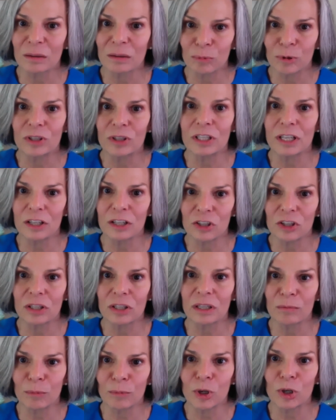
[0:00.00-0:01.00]

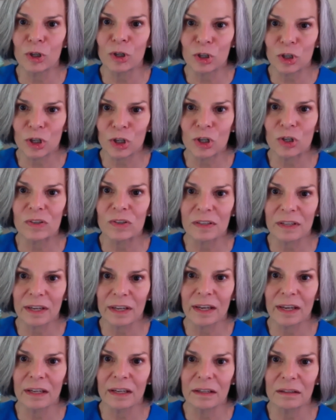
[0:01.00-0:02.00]
potentially mergers
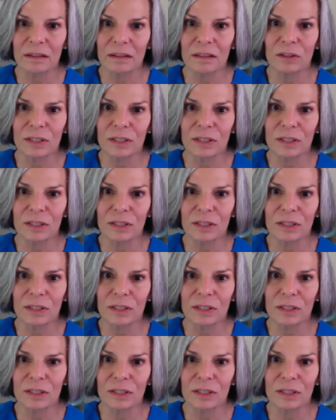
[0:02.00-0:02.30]
and